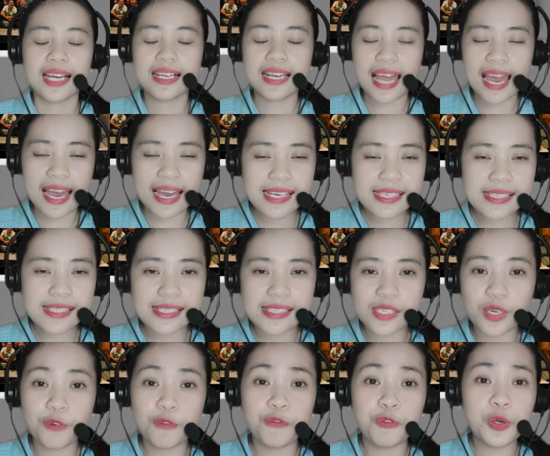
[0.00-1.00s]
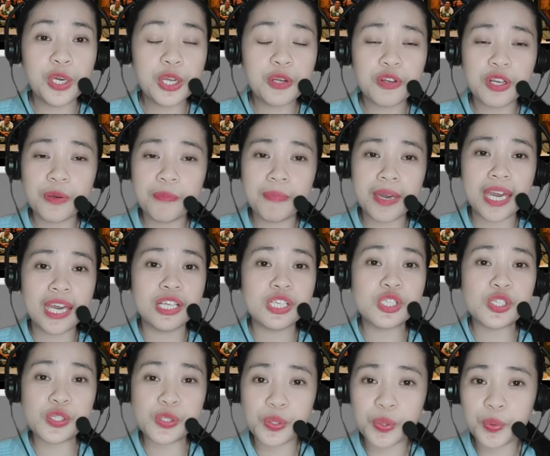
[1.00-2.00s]
Class, if we remain
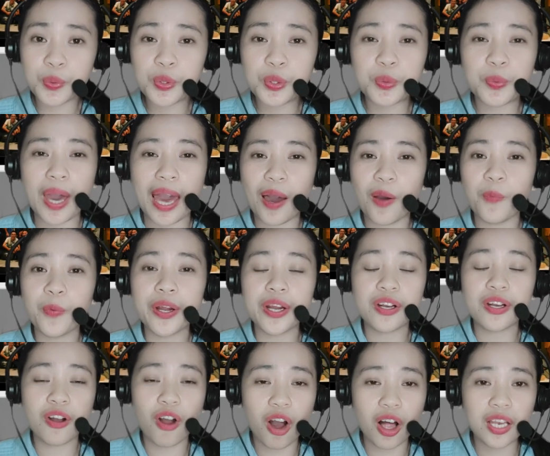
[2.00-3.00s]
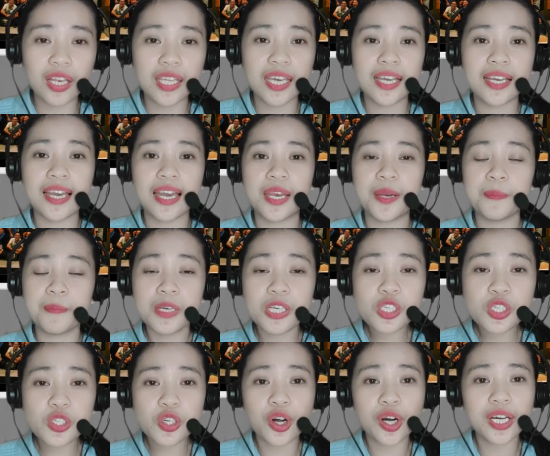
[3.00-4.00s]
true to our calling and
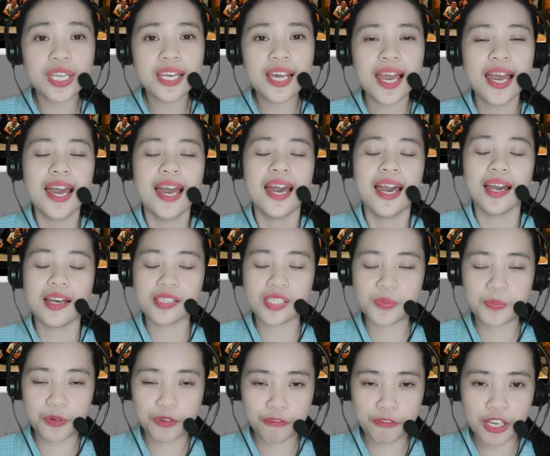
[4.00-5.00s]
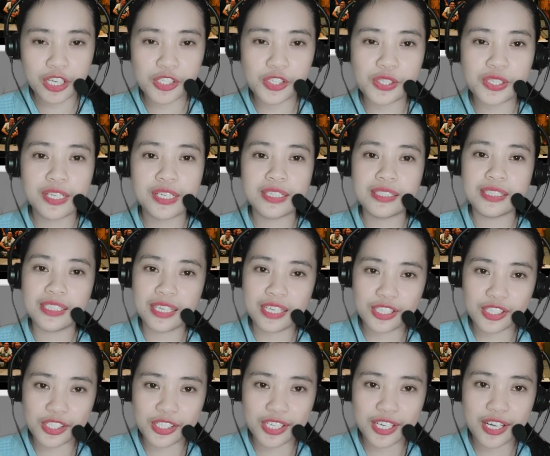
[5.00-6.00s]
mission as professional
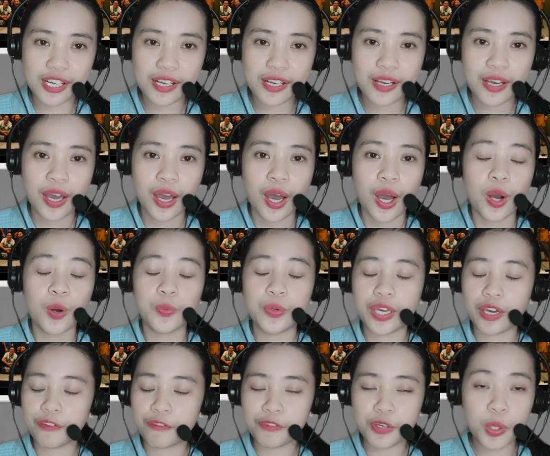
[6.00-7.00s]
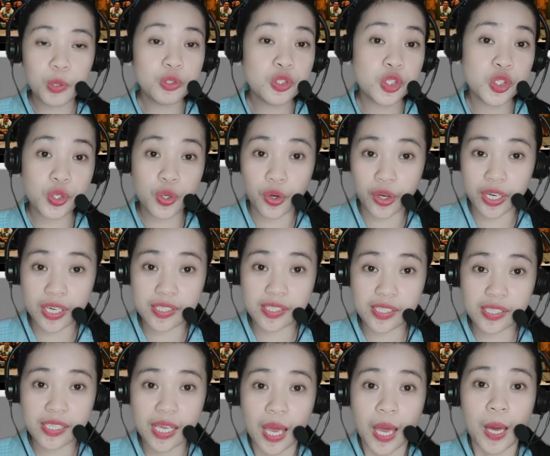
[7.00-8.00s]
teacher, we have no
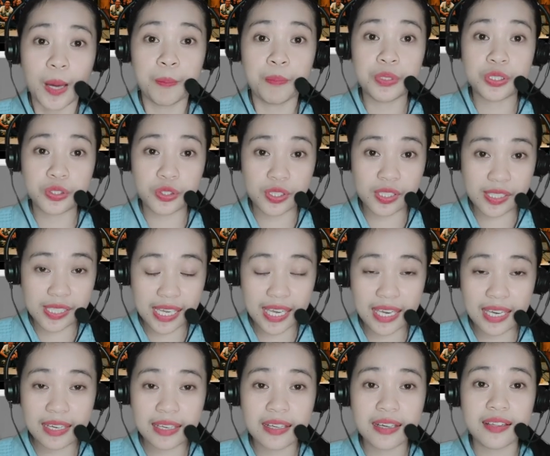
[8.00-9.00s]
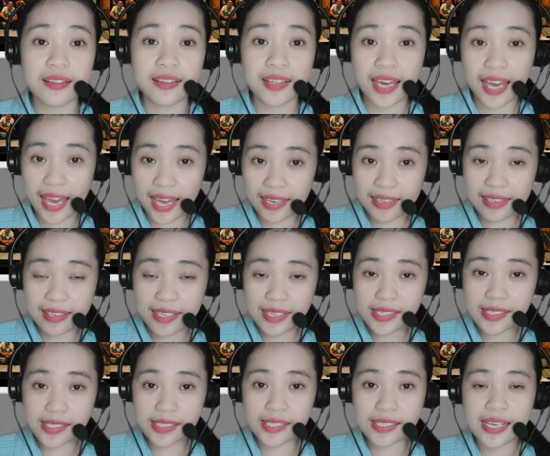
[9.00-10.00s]
choice but to take the
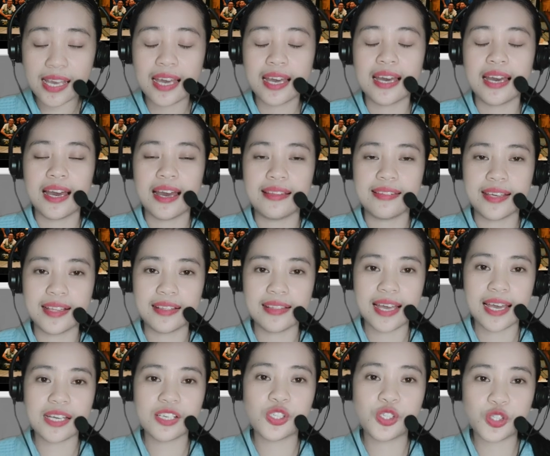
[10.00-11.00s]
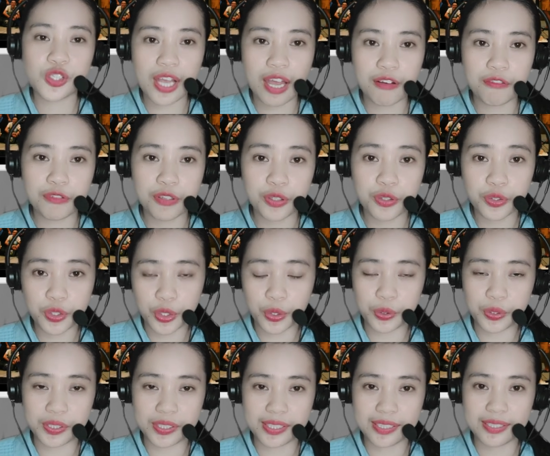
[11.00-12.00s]
endless and the less traveled
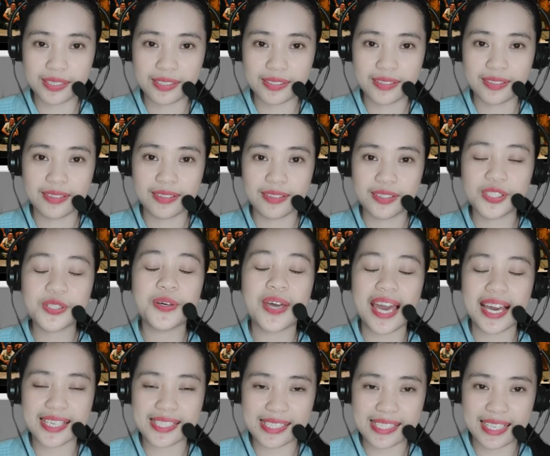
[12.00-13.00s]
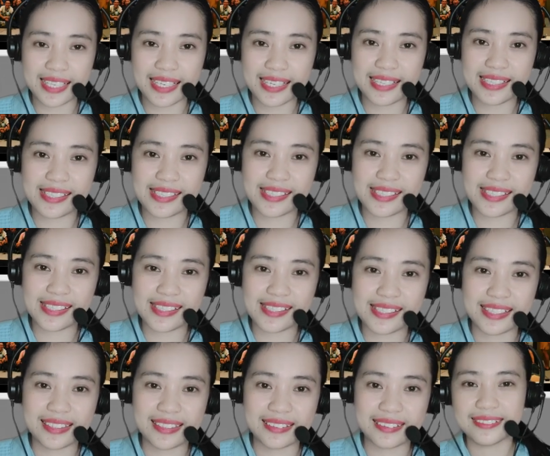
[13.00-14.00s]
road to
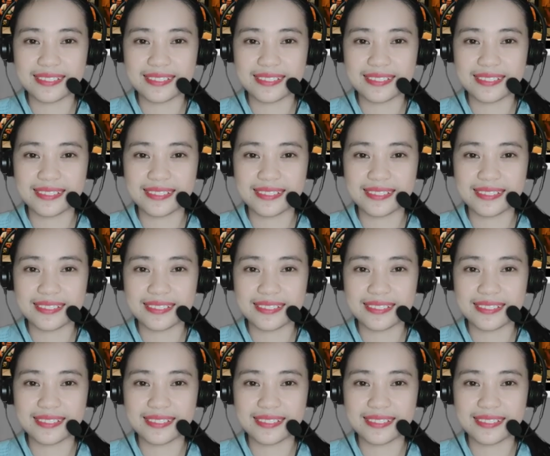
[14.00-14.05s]
excellence.